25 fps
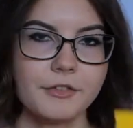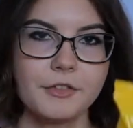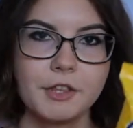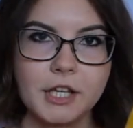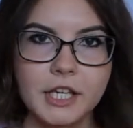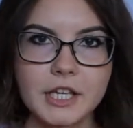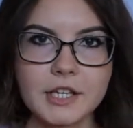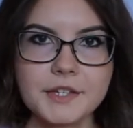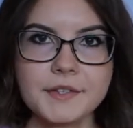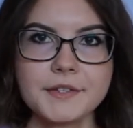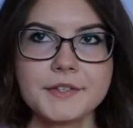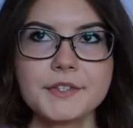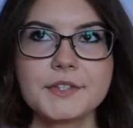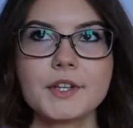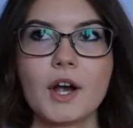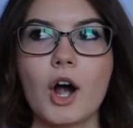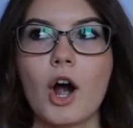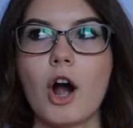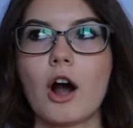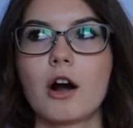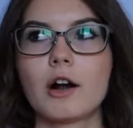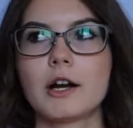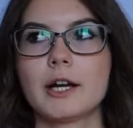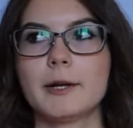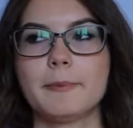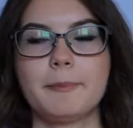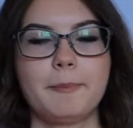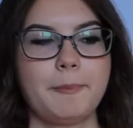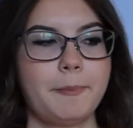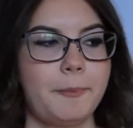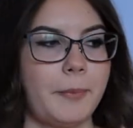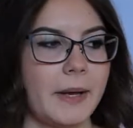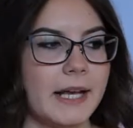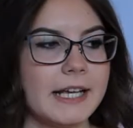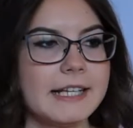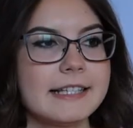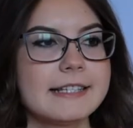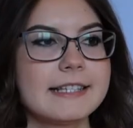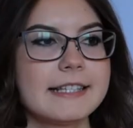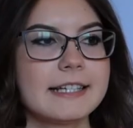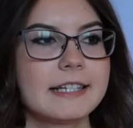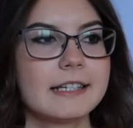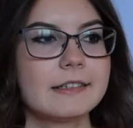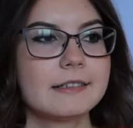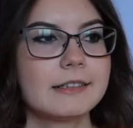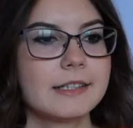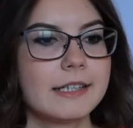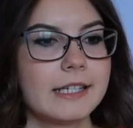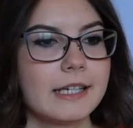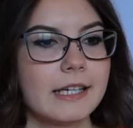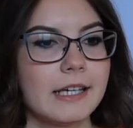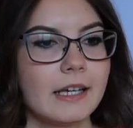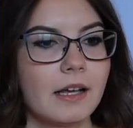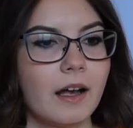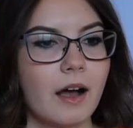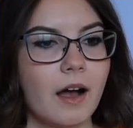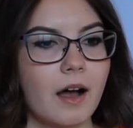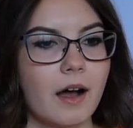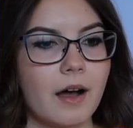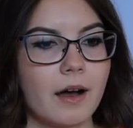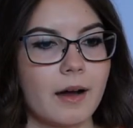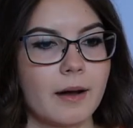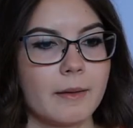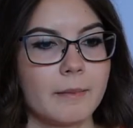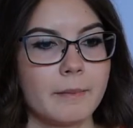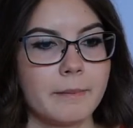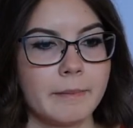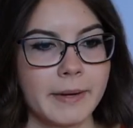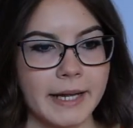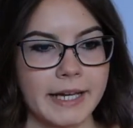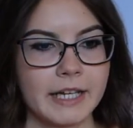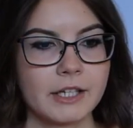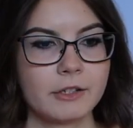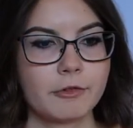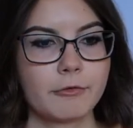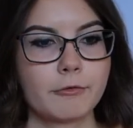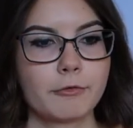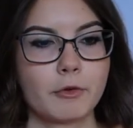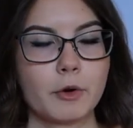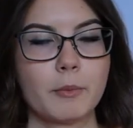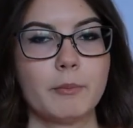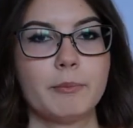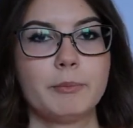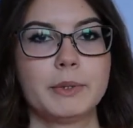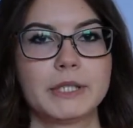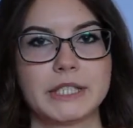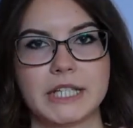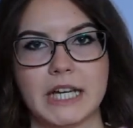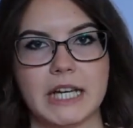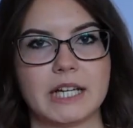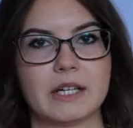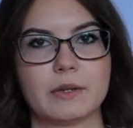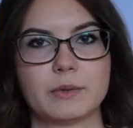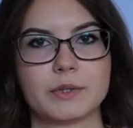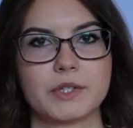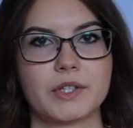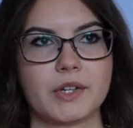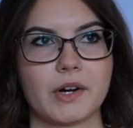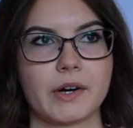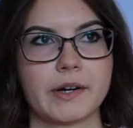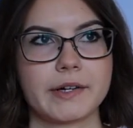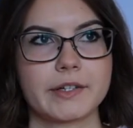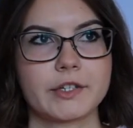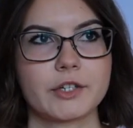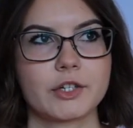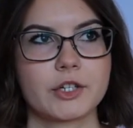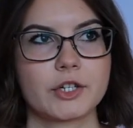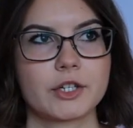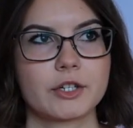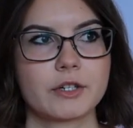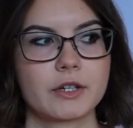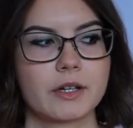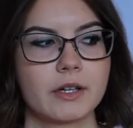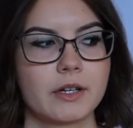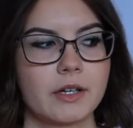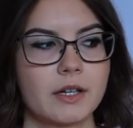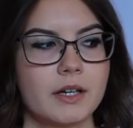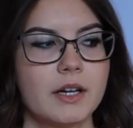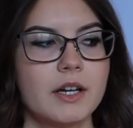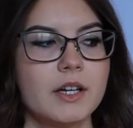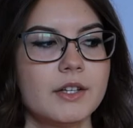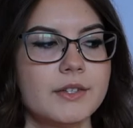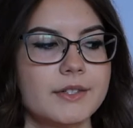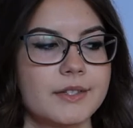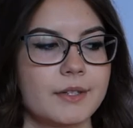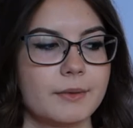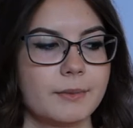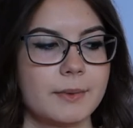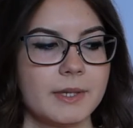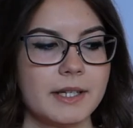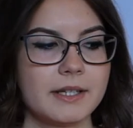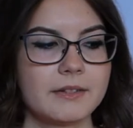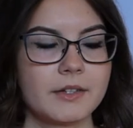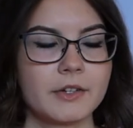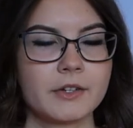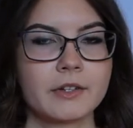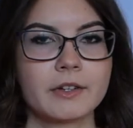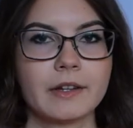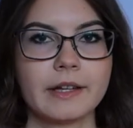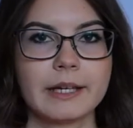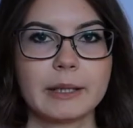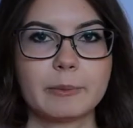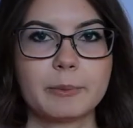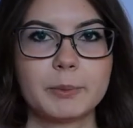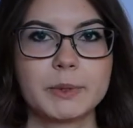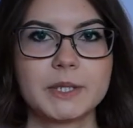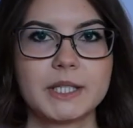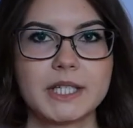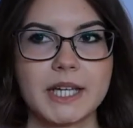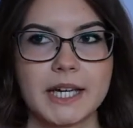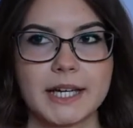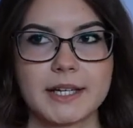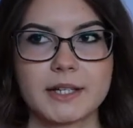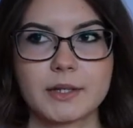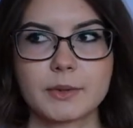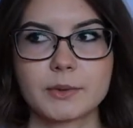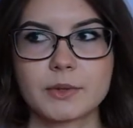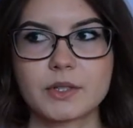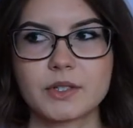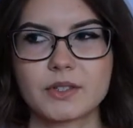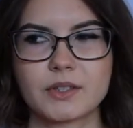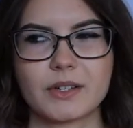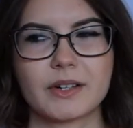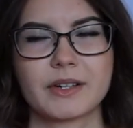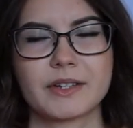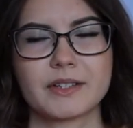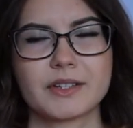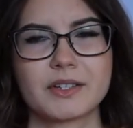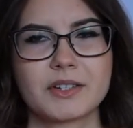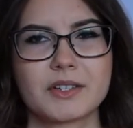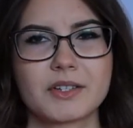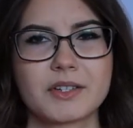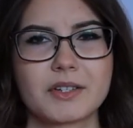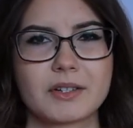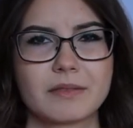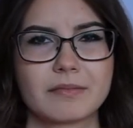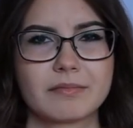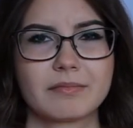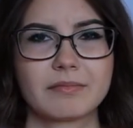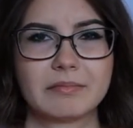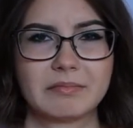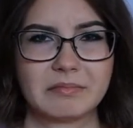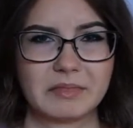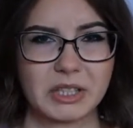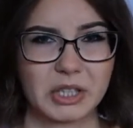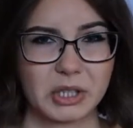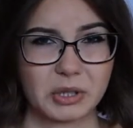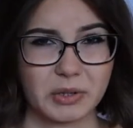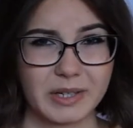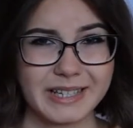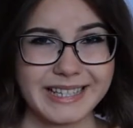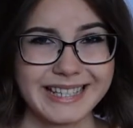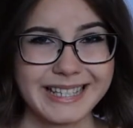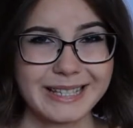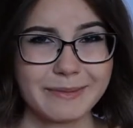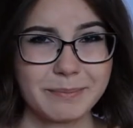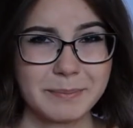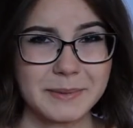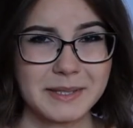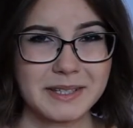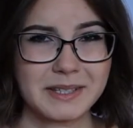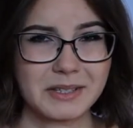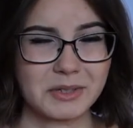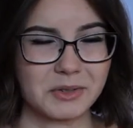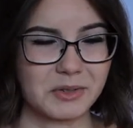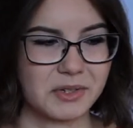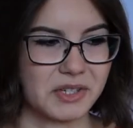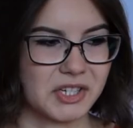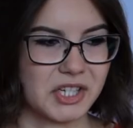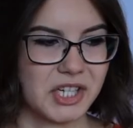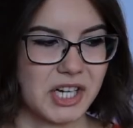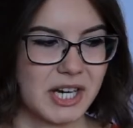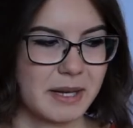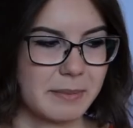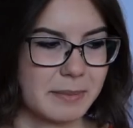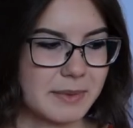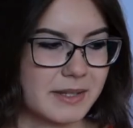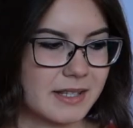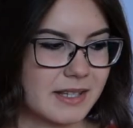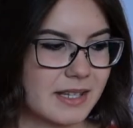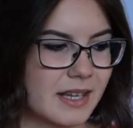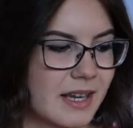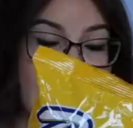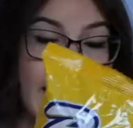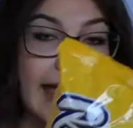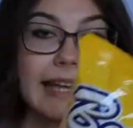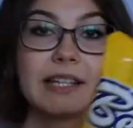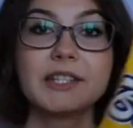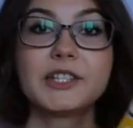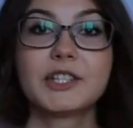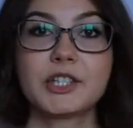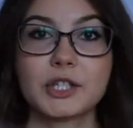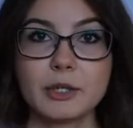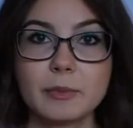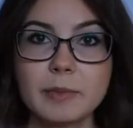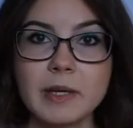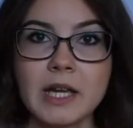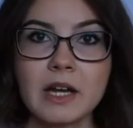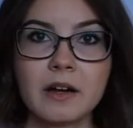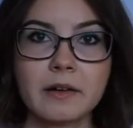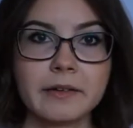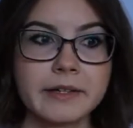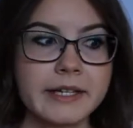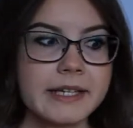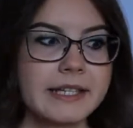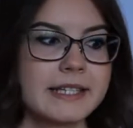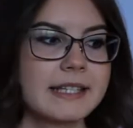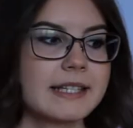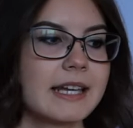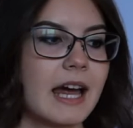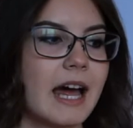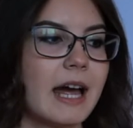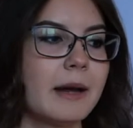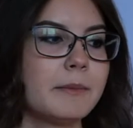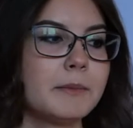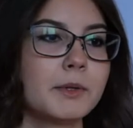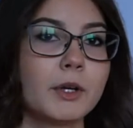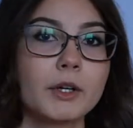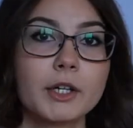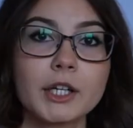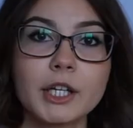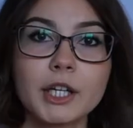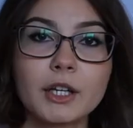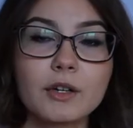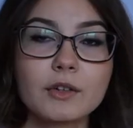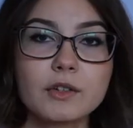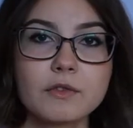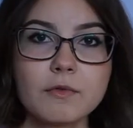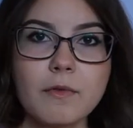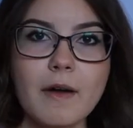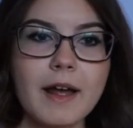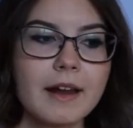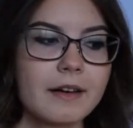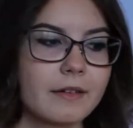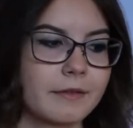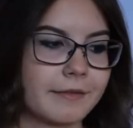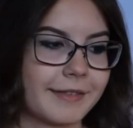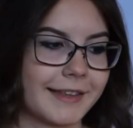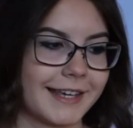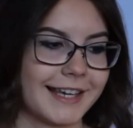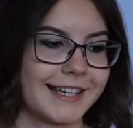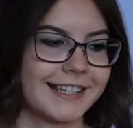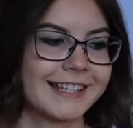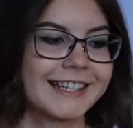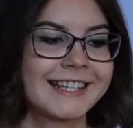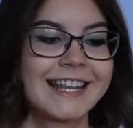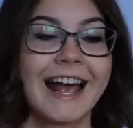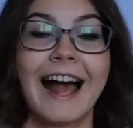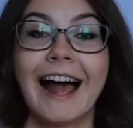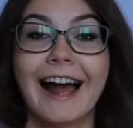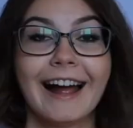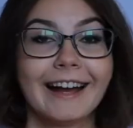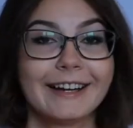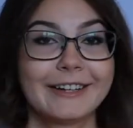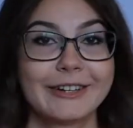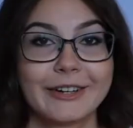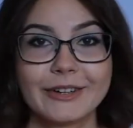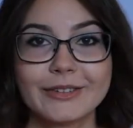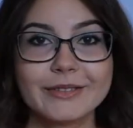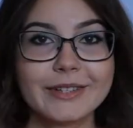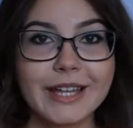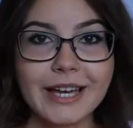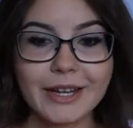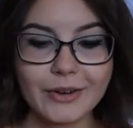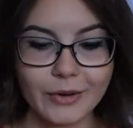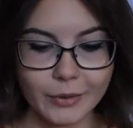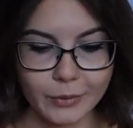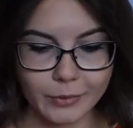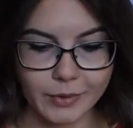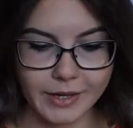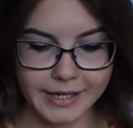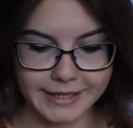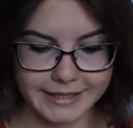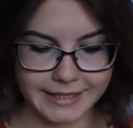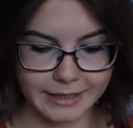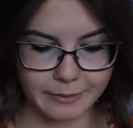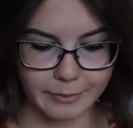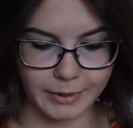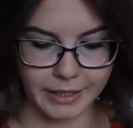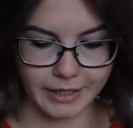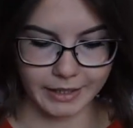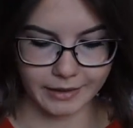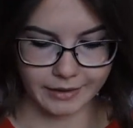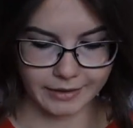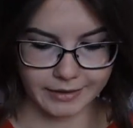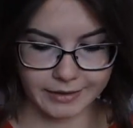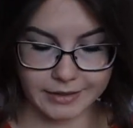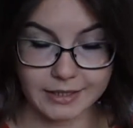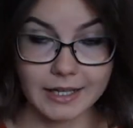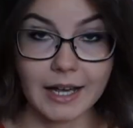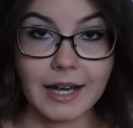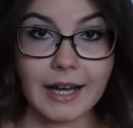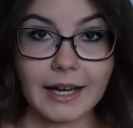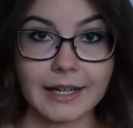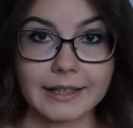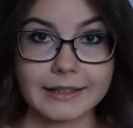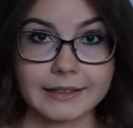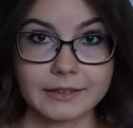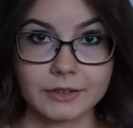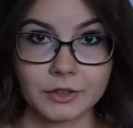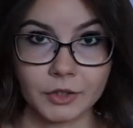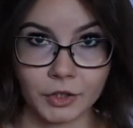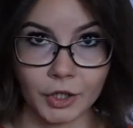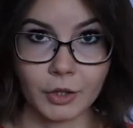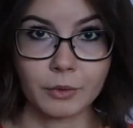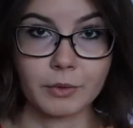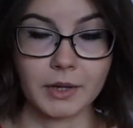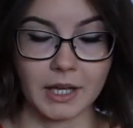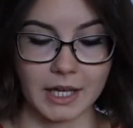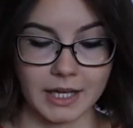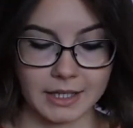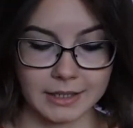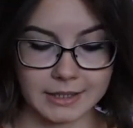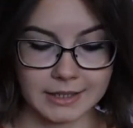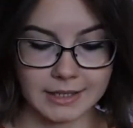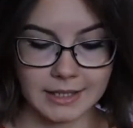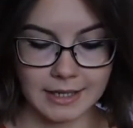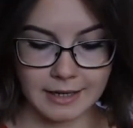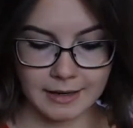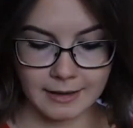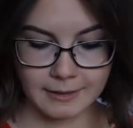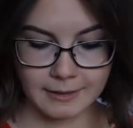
These are basically made from potato starch. So these are like potato starch crisps or chips. And to be honest, I'm not a huge fan of these. I know that already because I know these.